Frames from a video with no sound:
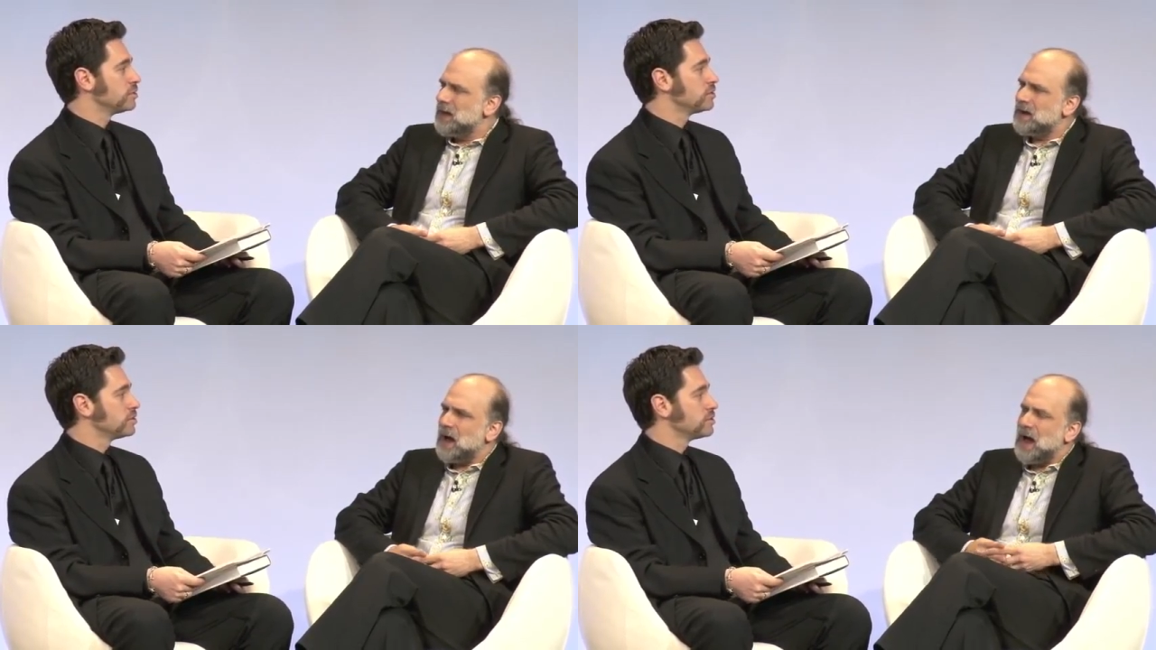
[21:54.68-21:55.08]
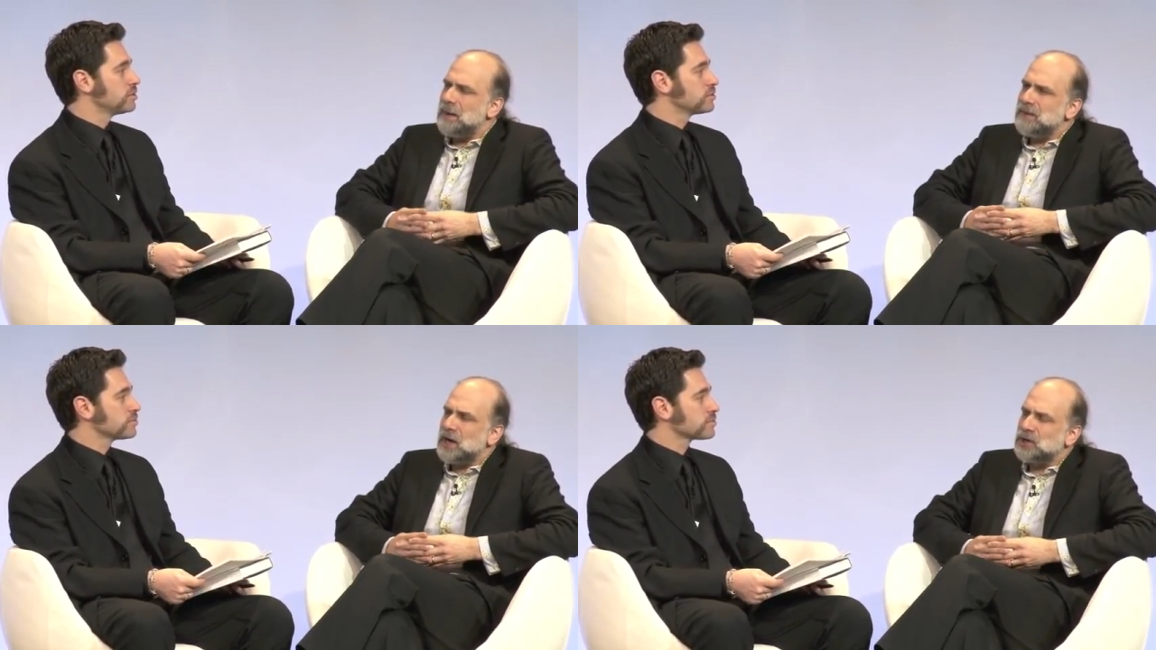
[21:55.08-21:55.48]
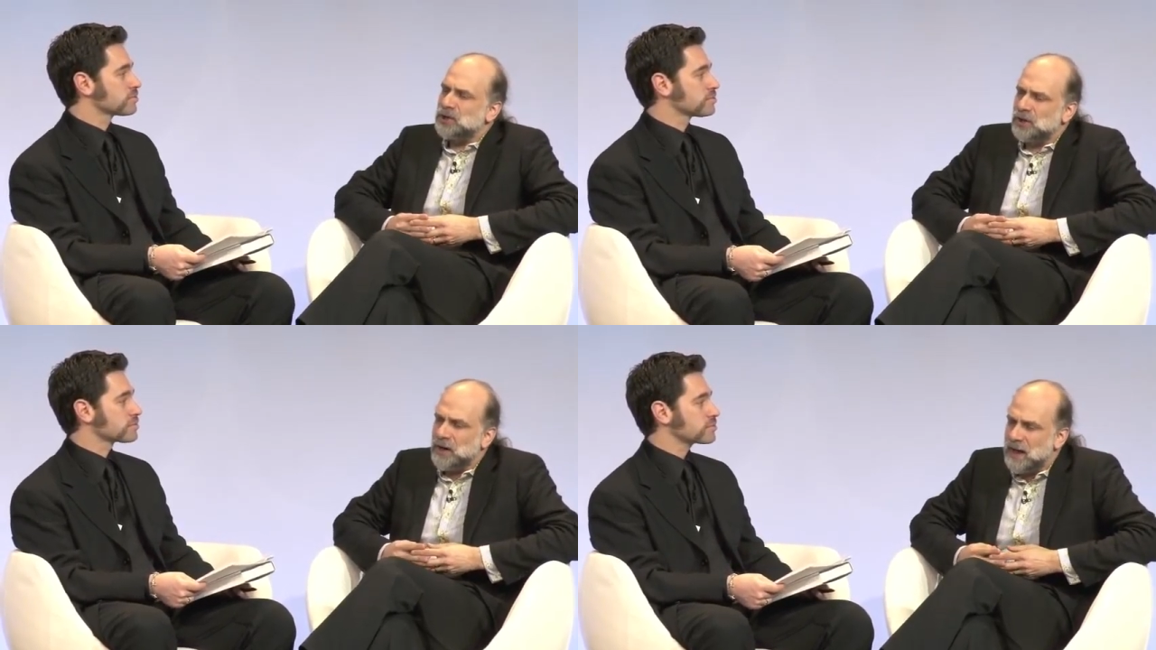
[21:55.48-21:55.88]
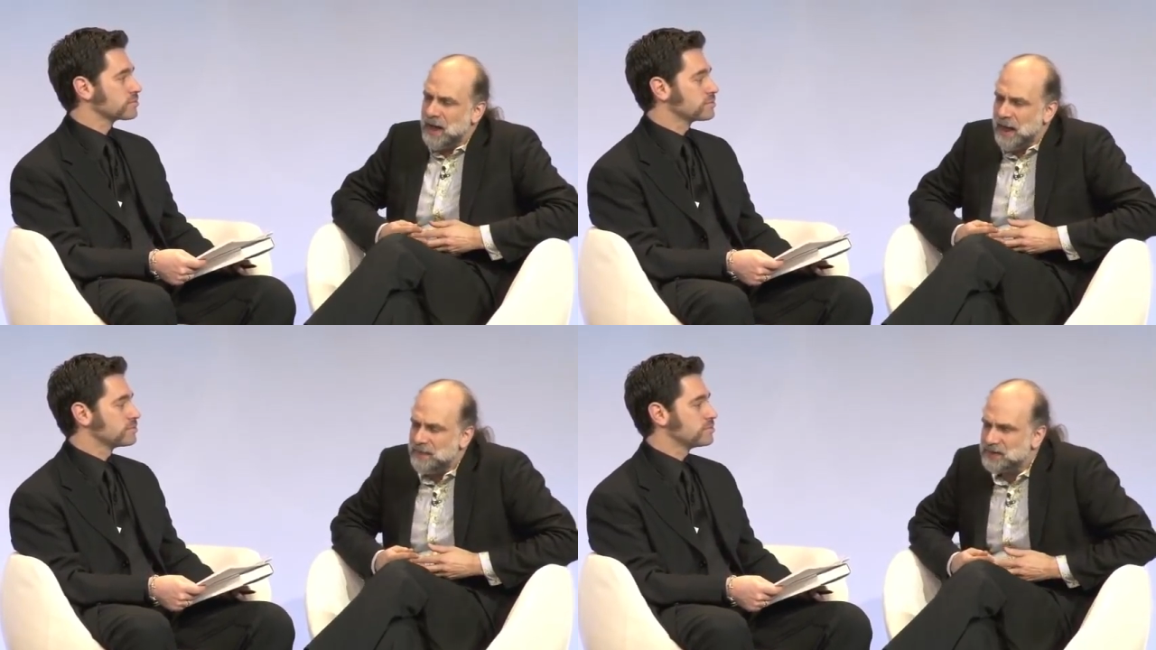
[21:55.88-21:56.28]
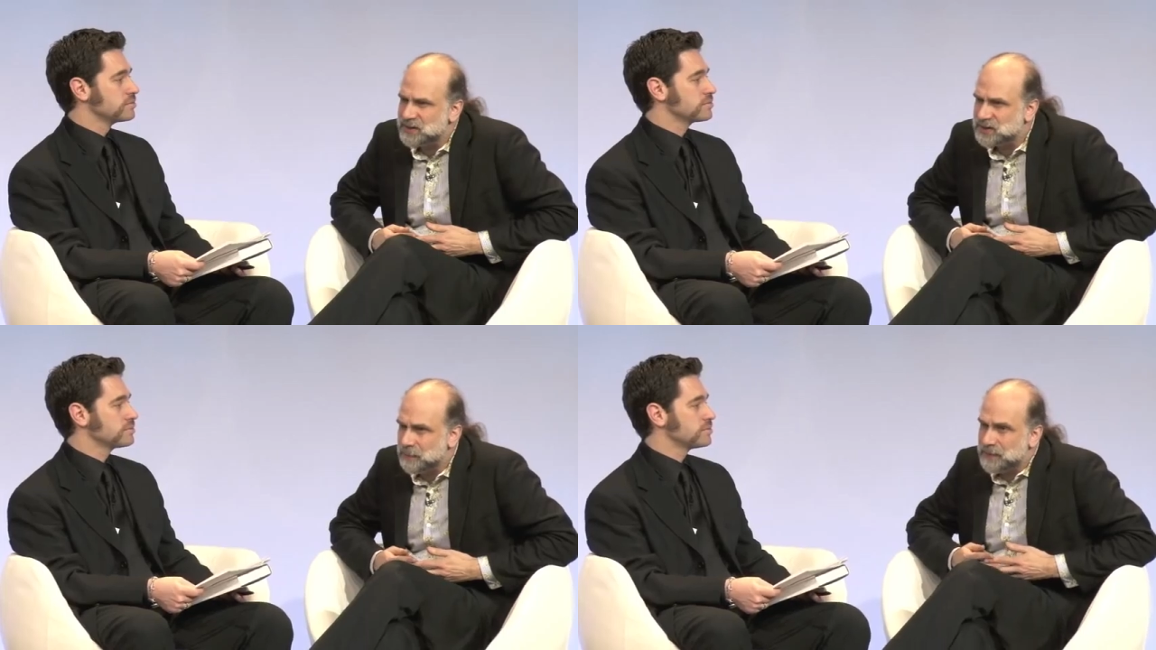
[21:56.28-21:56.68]
Speaker 1: You know, I'm not sure. And, and
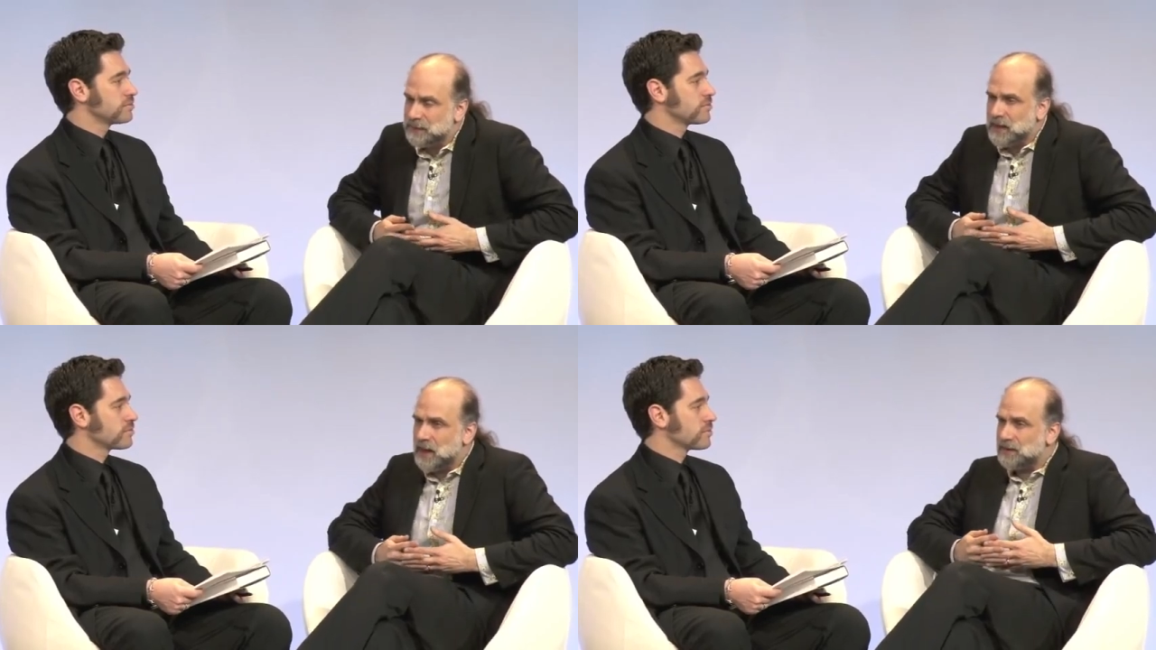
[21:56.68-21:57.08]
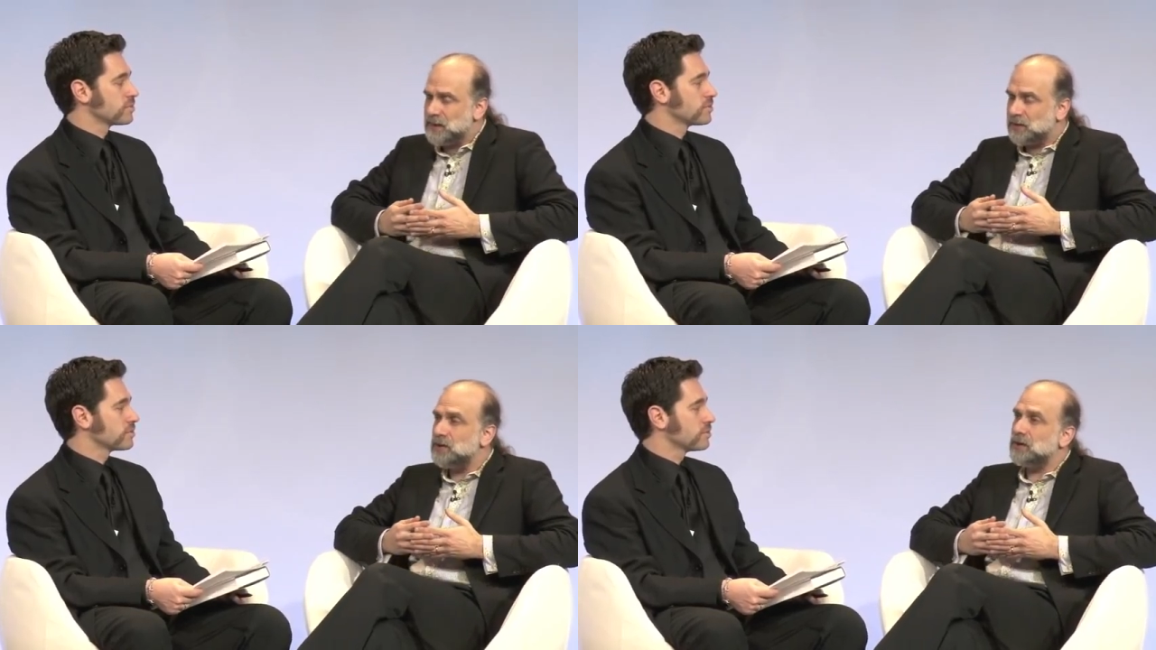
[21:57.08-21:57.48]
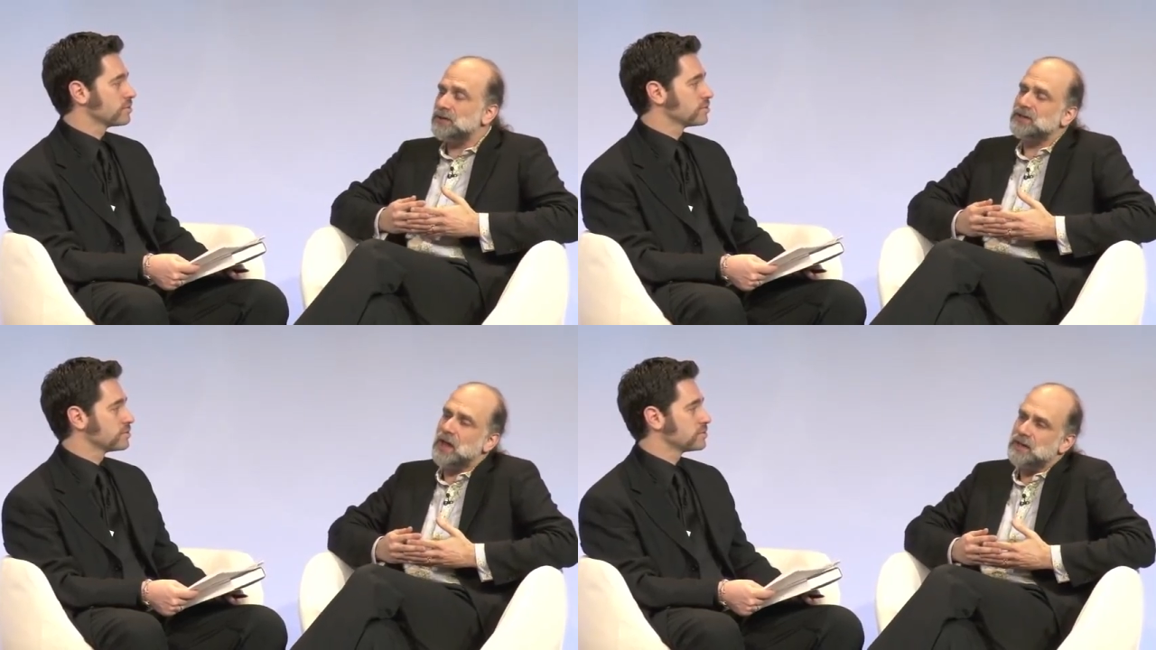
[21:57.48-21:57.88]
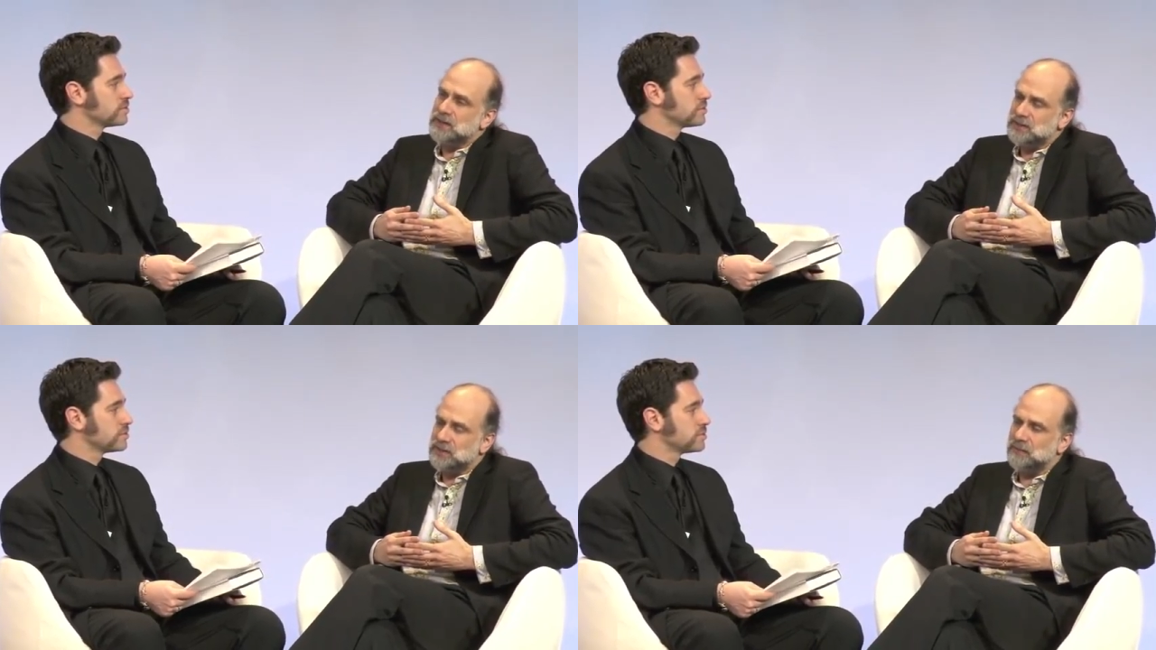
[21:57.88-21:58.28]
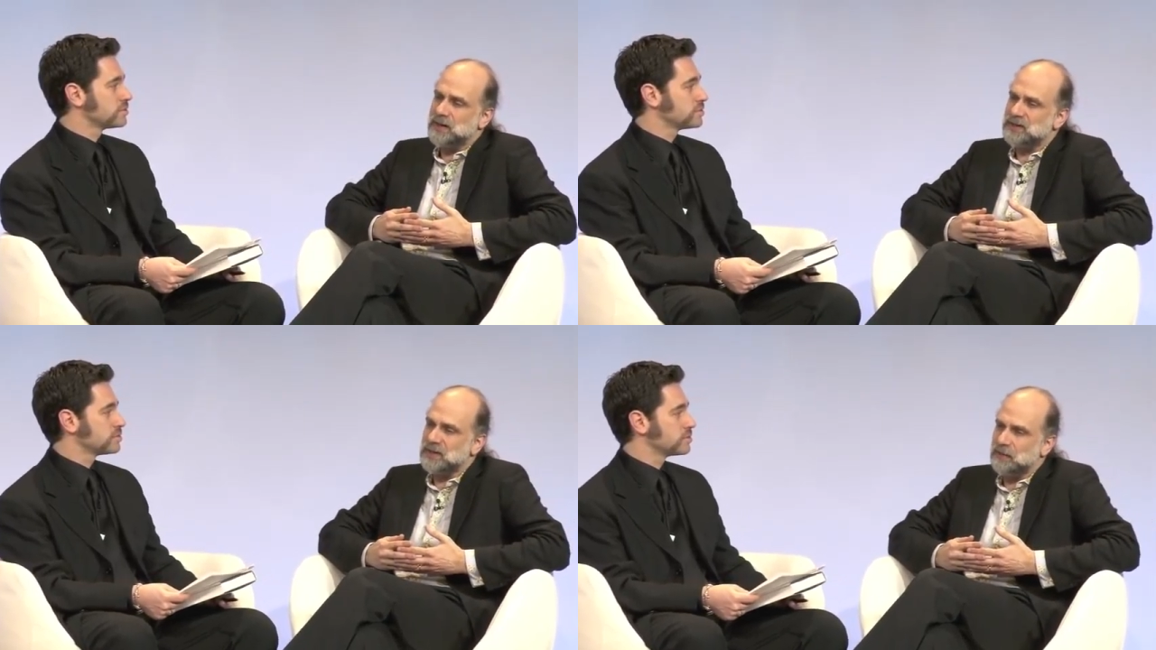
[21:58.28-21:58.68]
this is something that, that the neuroscientists are
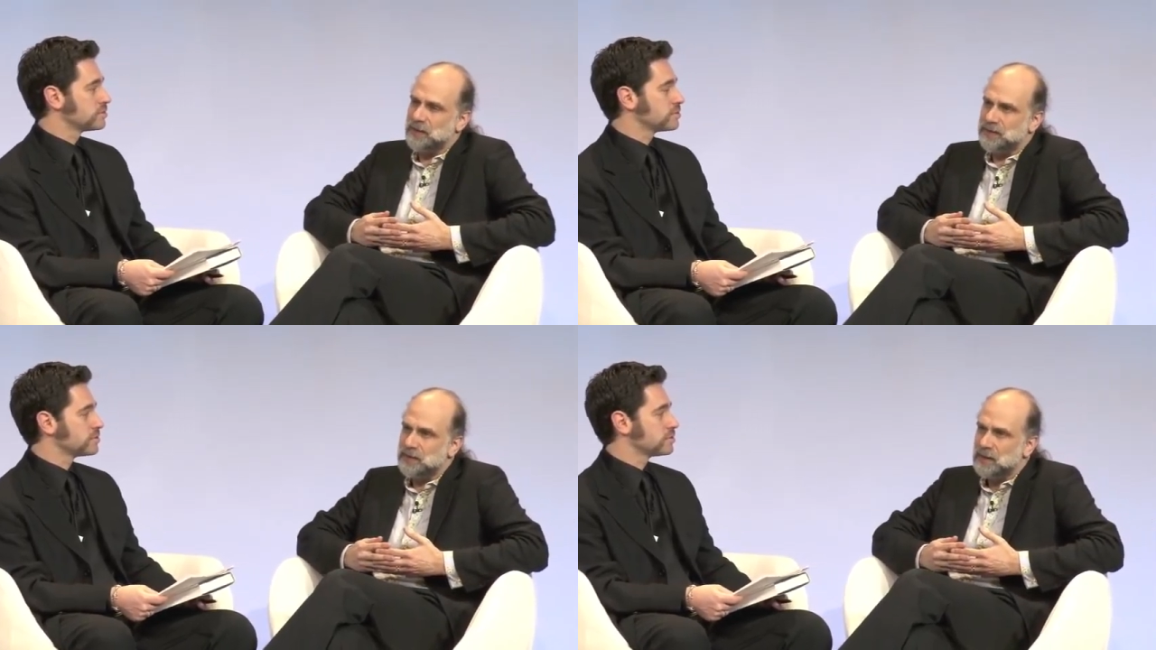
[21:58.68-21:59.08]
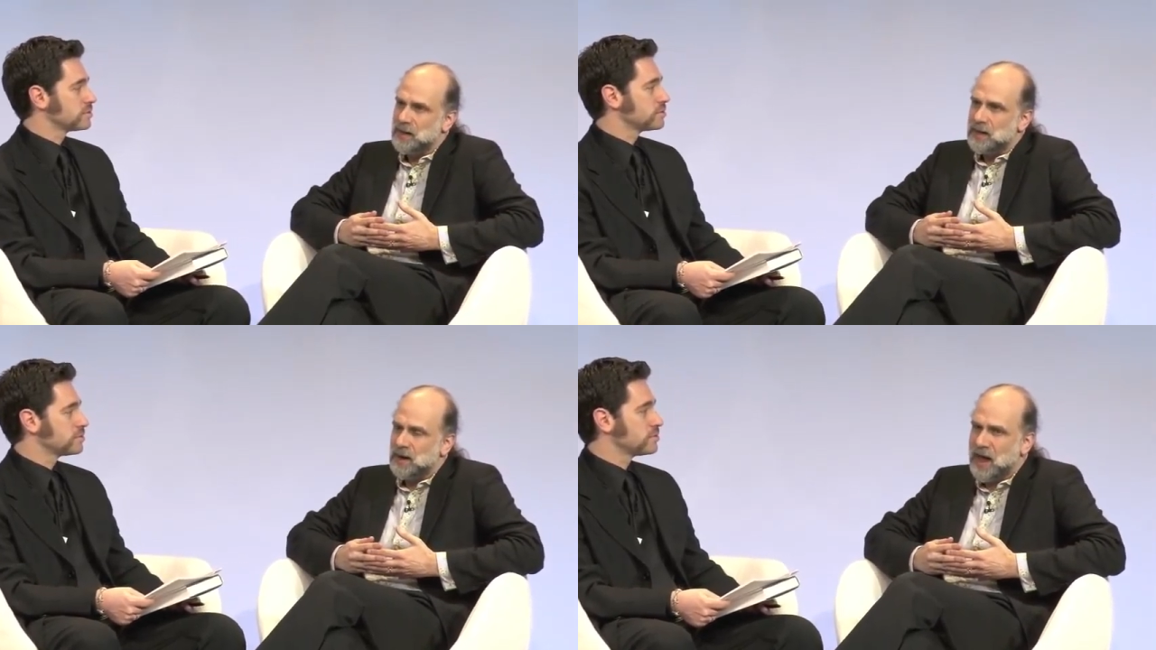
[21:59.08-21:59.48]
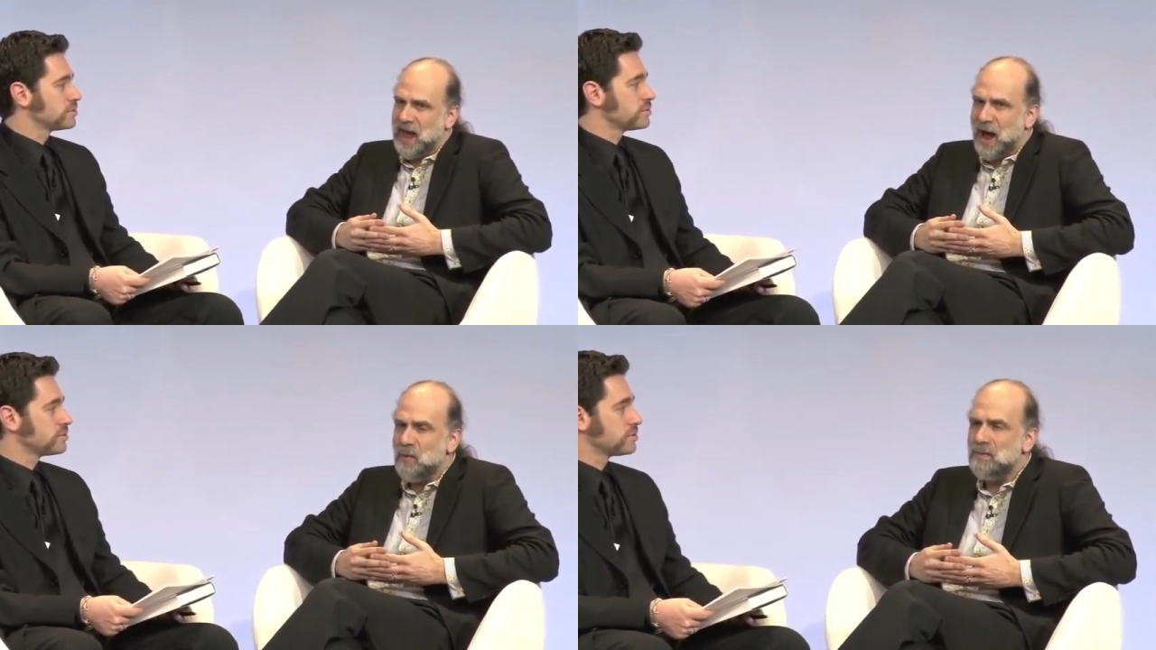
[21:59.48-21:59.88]
wrestling with. Now, how